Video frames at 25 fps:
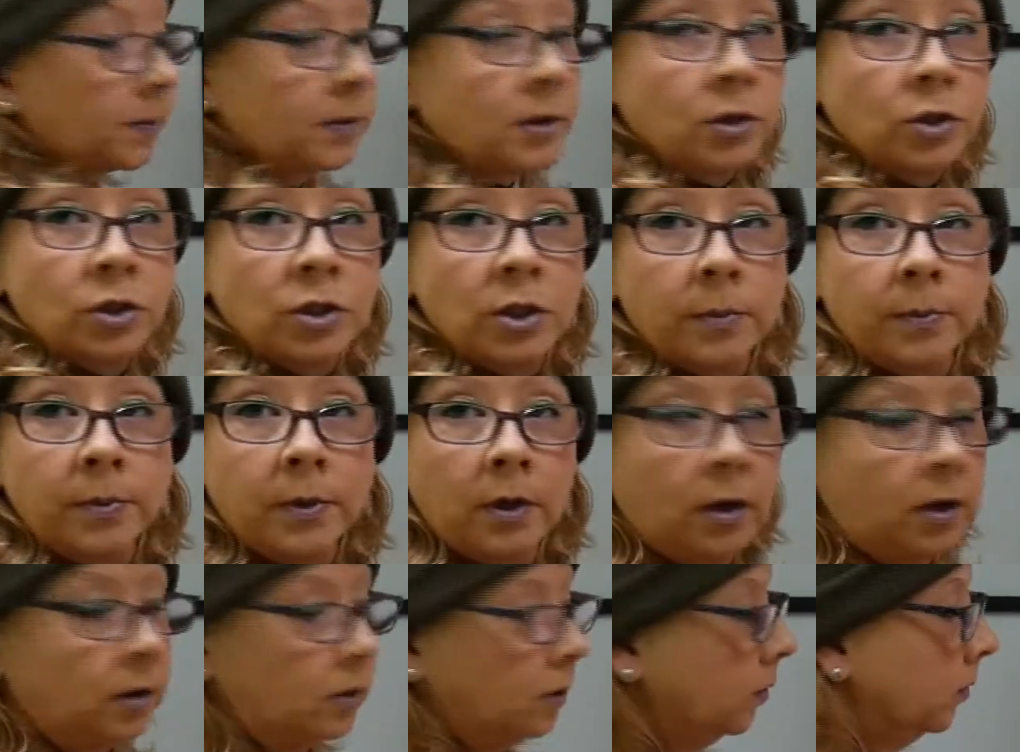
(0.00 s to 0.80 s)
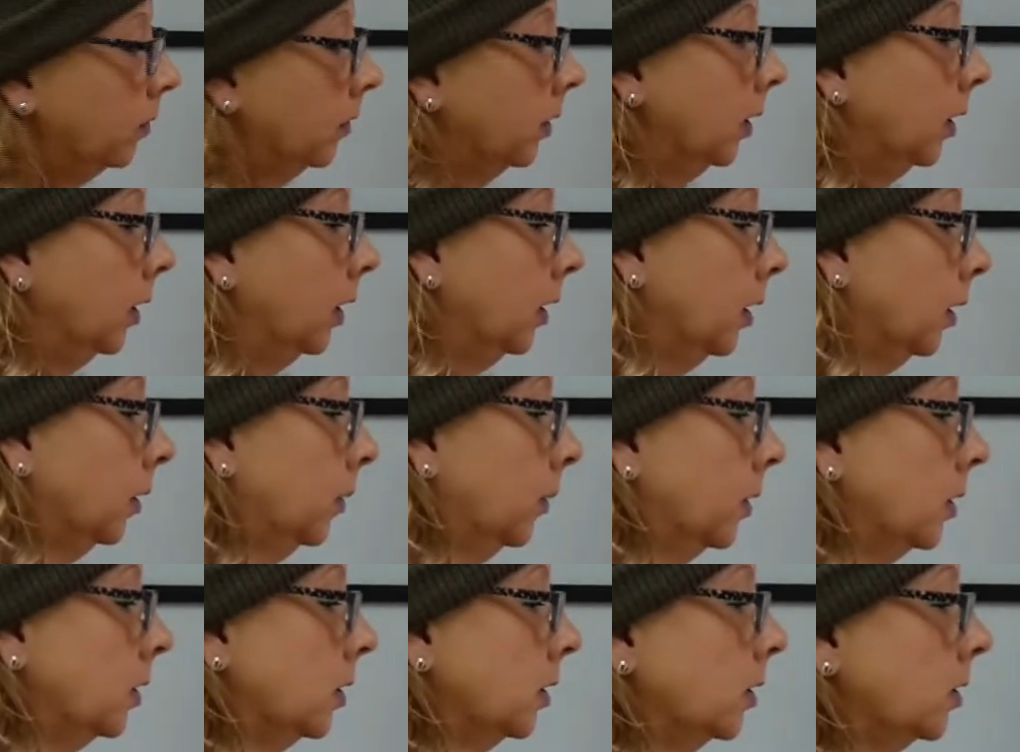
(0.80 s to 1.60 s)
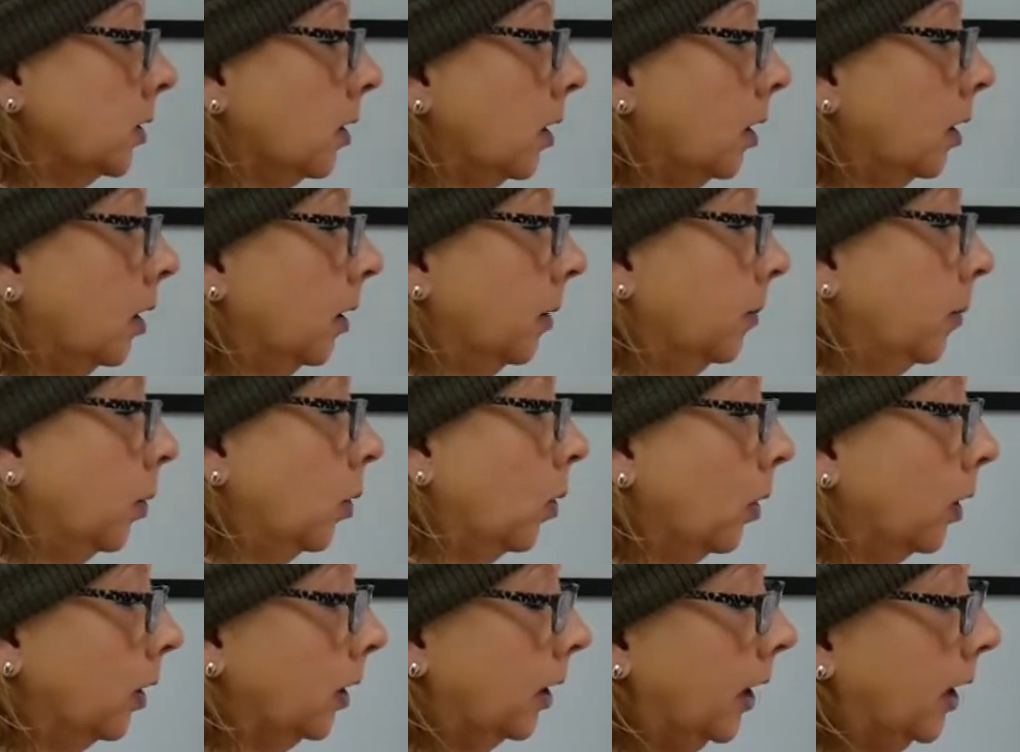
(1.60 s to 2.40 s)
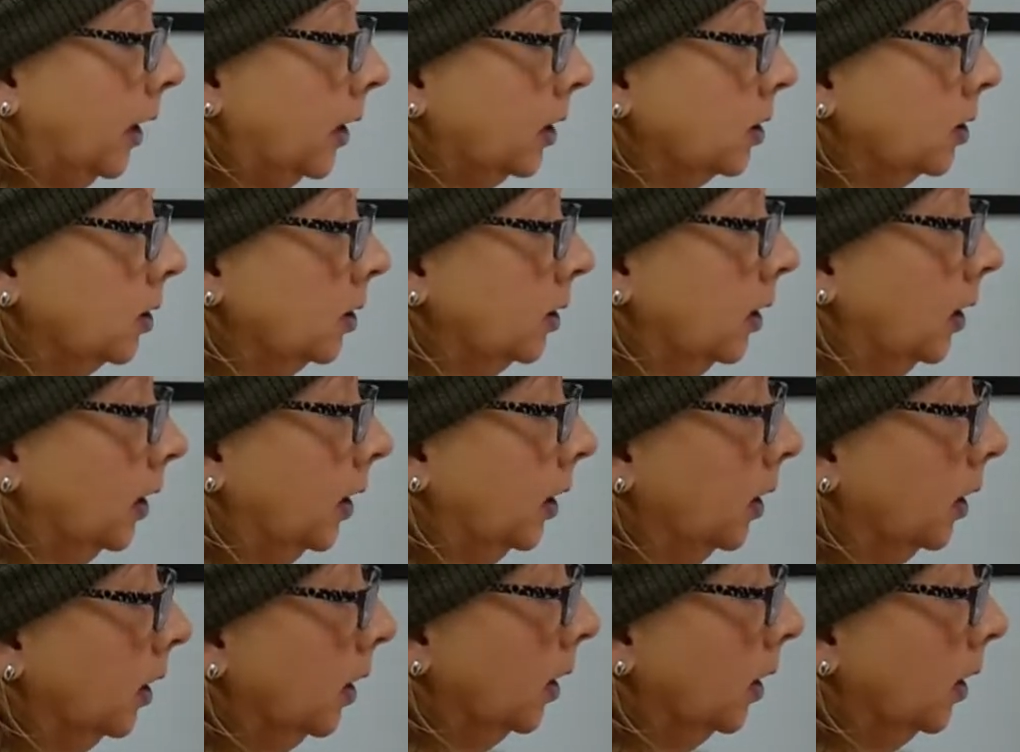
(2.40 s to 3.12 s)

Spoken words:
of the shipyard over here, which is our port actually,